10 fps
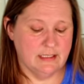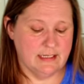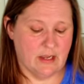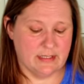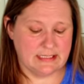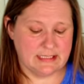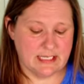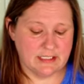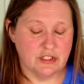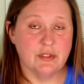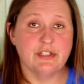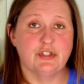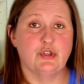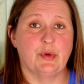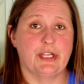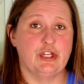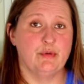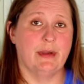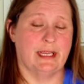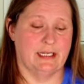Now it says you can join
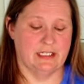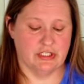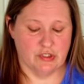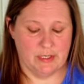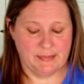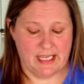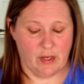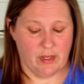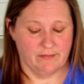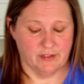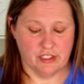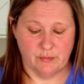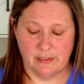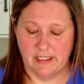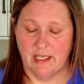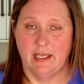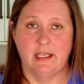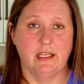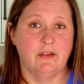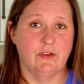your binding strips however you would
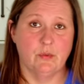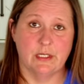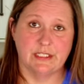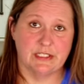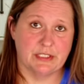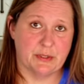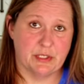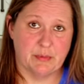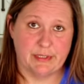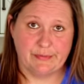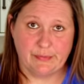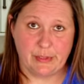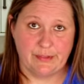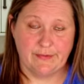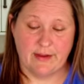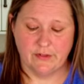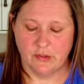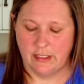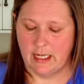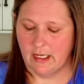like. If you want to sew them on a
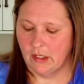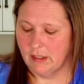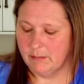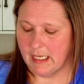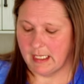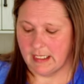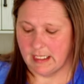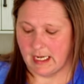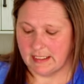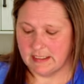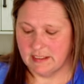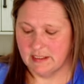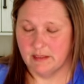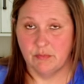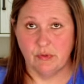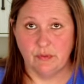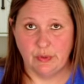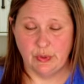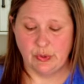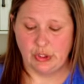45-degree angle and make it nice and smooth,
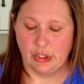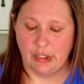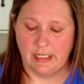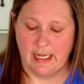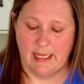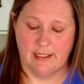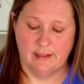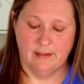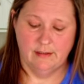you sure can.